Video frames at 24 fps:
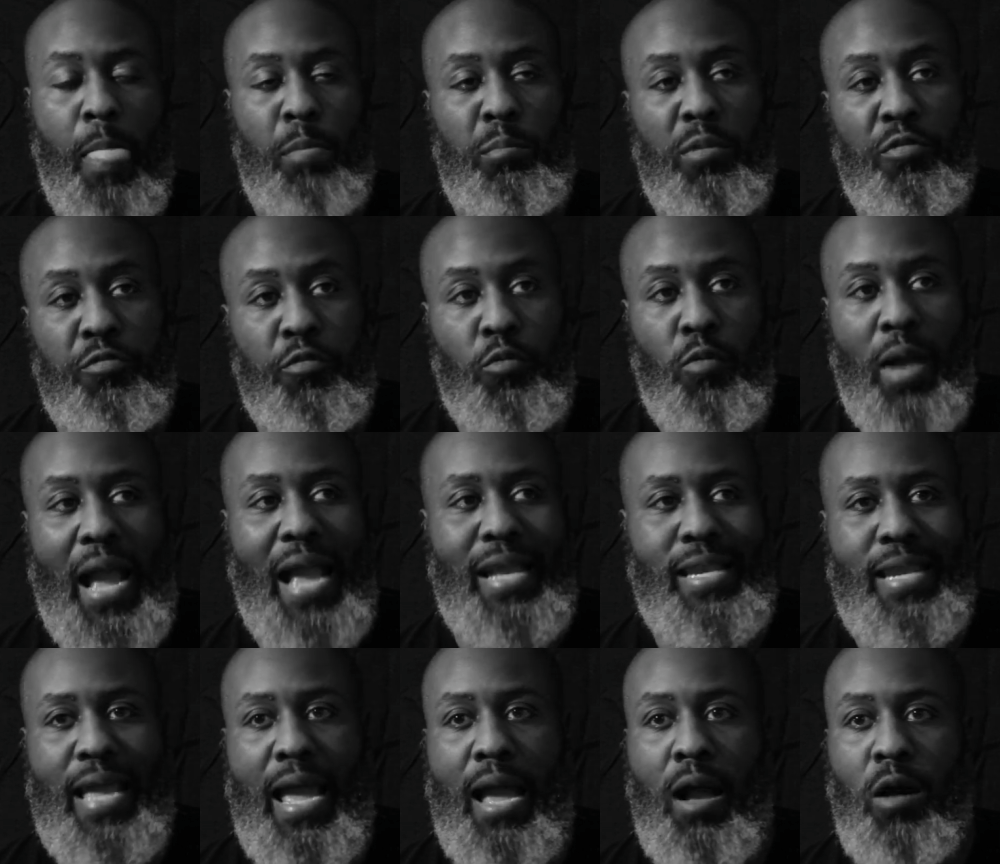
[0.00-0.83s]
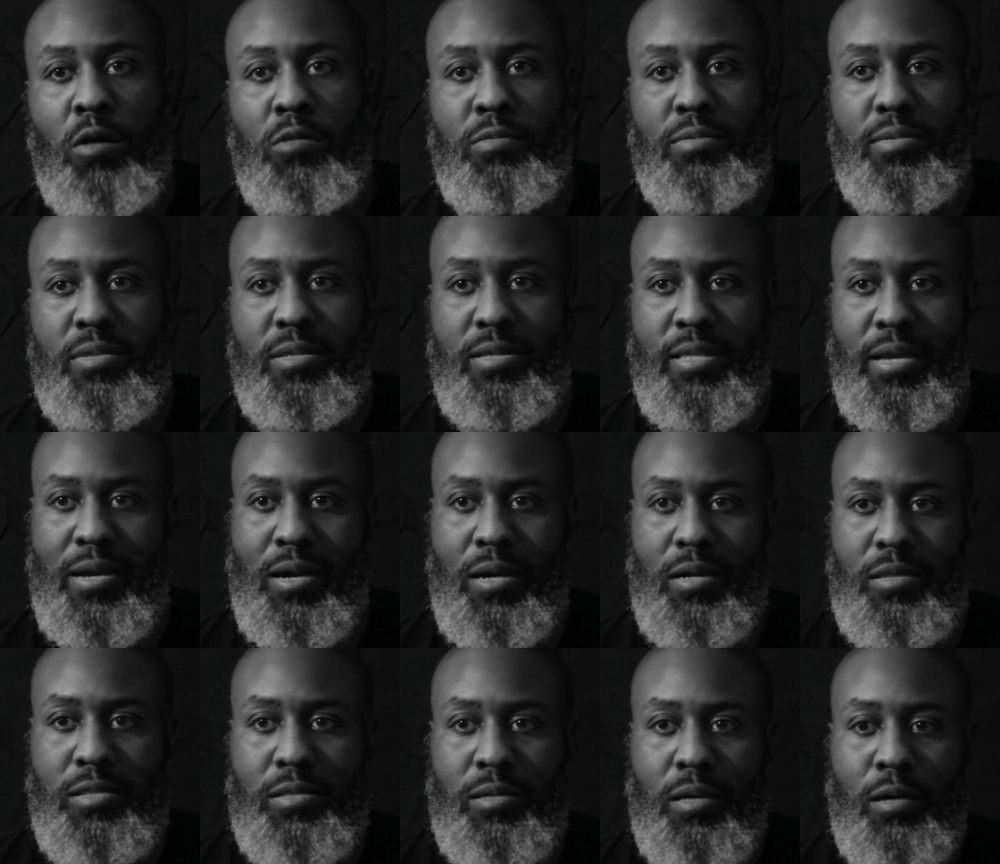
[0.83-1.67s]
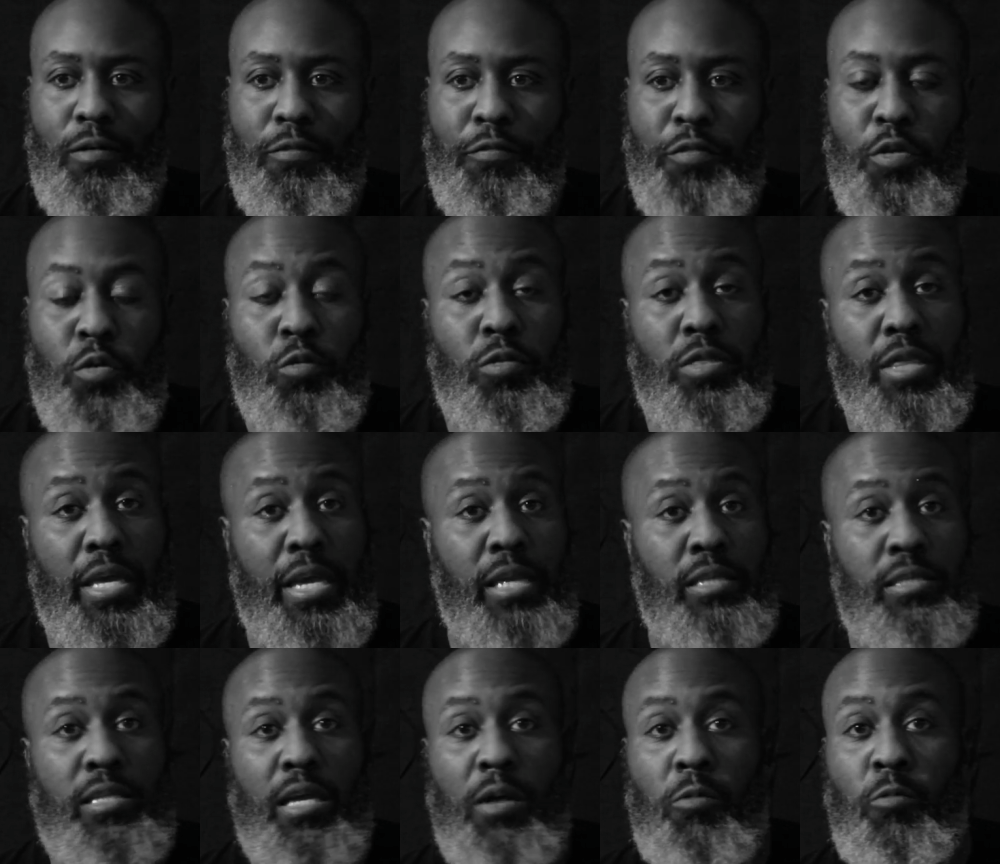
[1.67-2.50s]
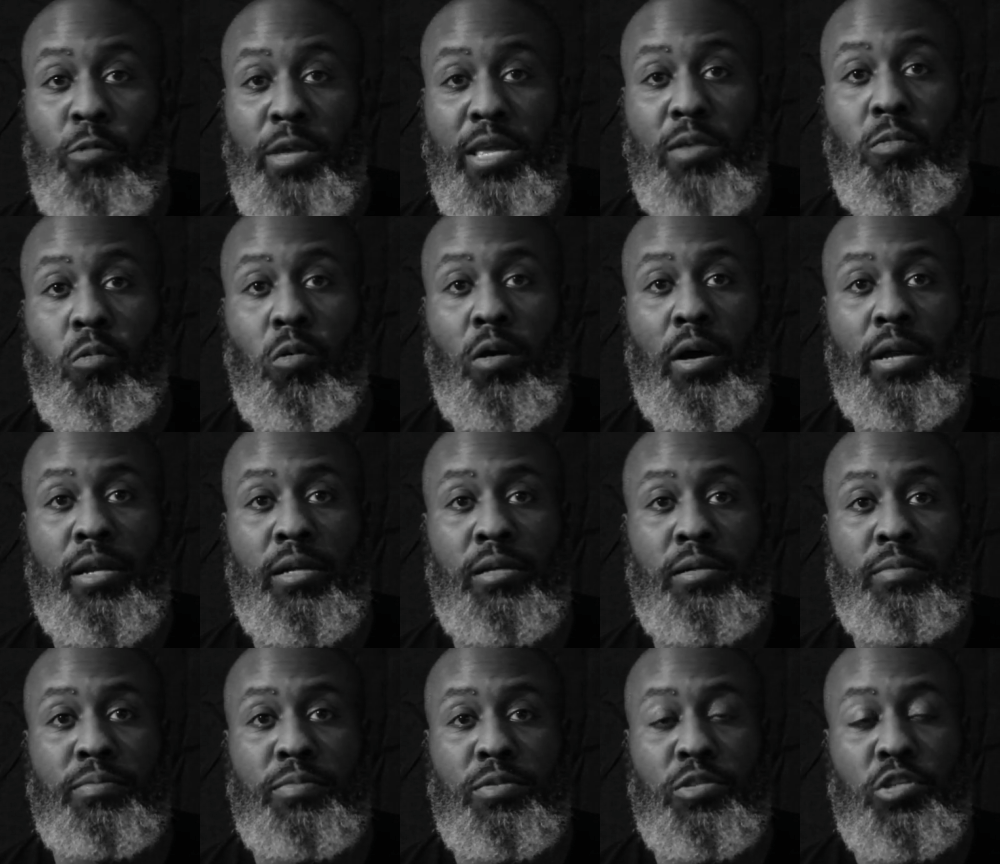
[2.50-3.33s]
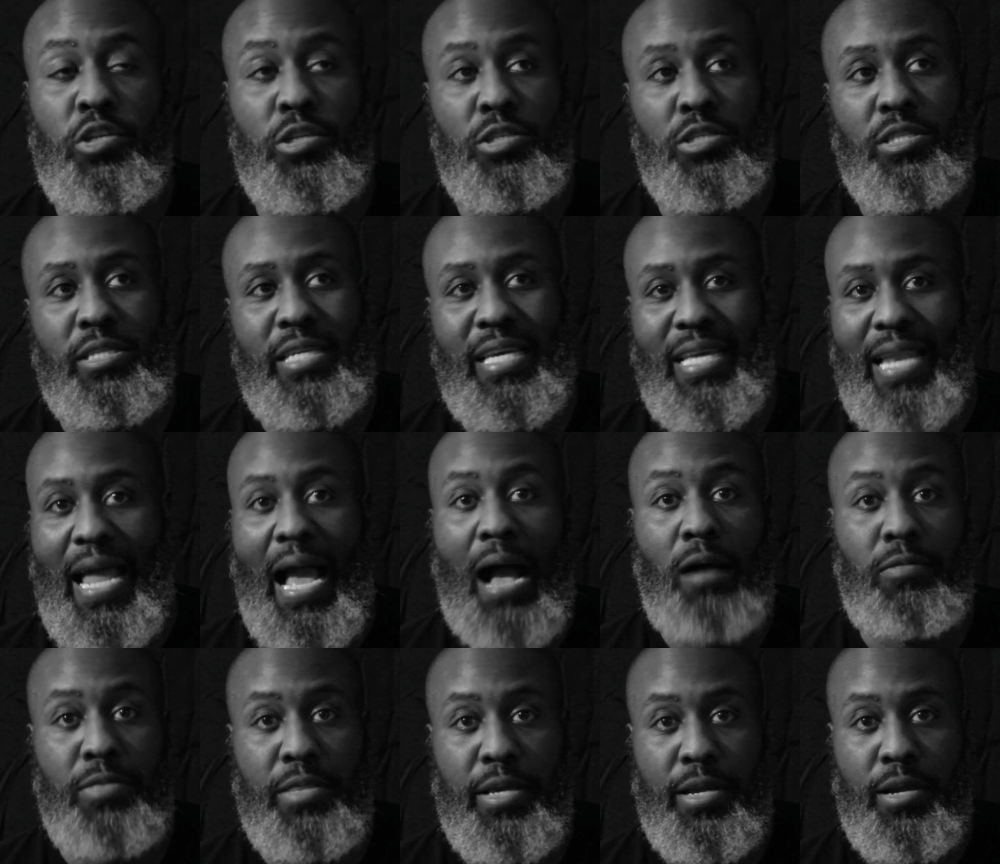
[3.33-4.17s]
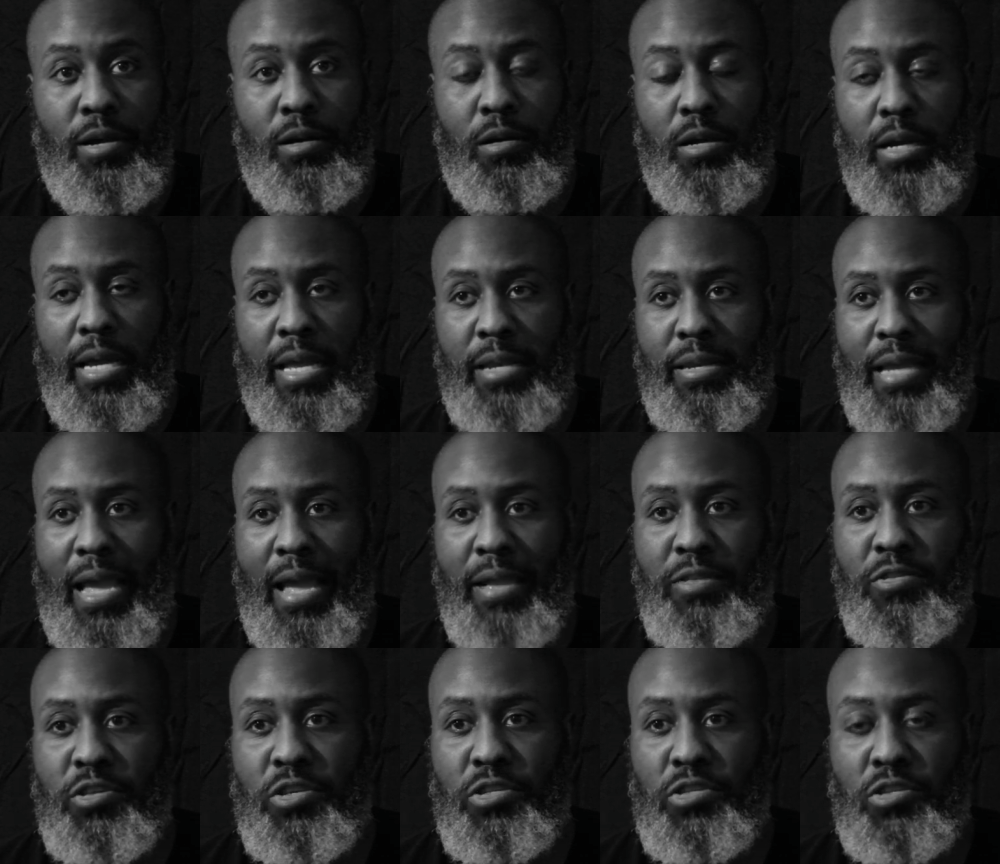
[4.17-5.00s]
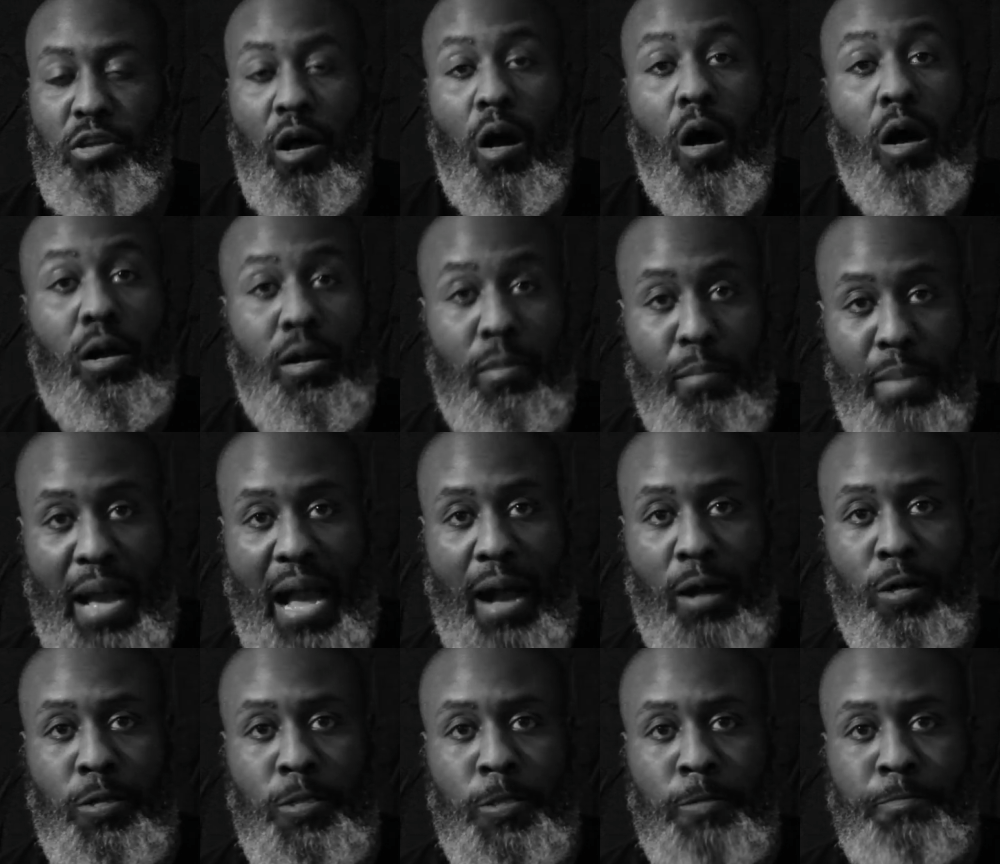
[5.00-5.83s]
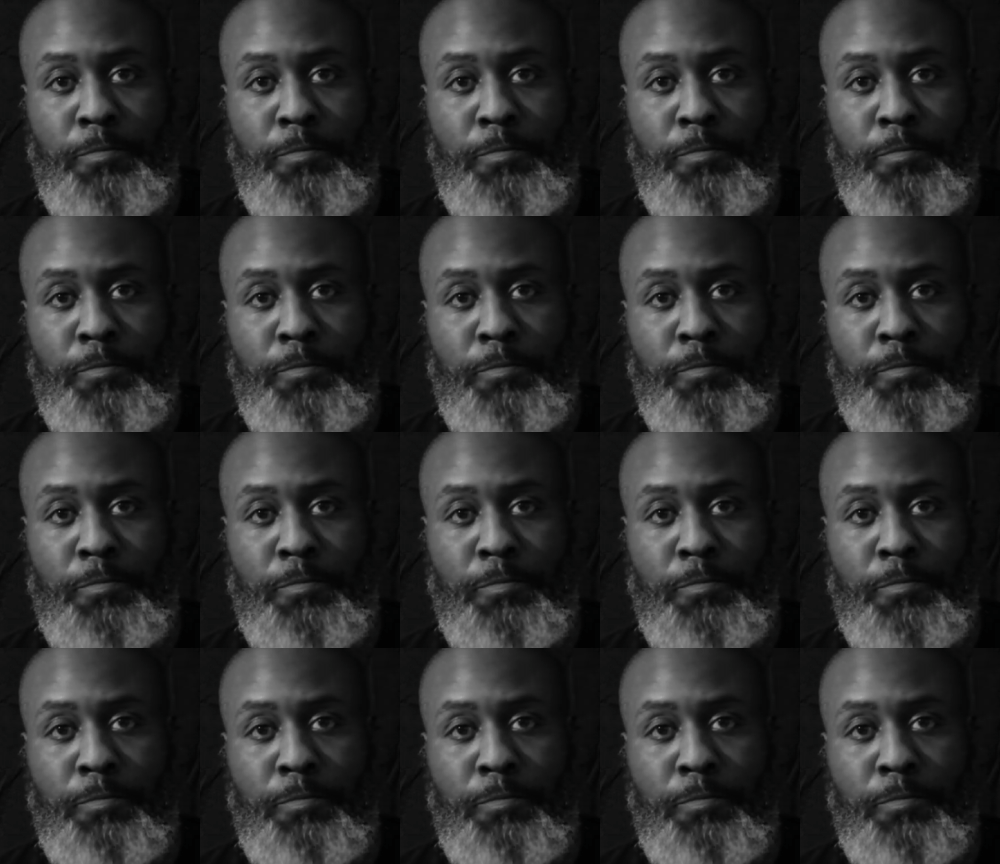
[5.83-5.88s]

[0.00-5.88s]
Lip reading: But for right now, there's a few things that we want to just get out there and just talk about